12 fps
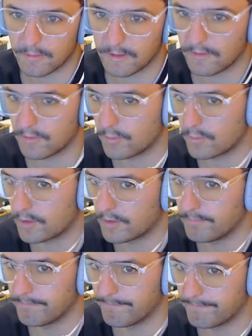It's all good.
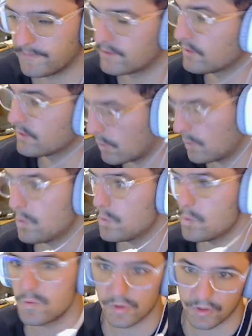It's
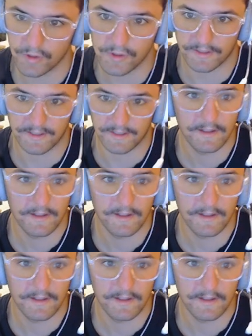all good.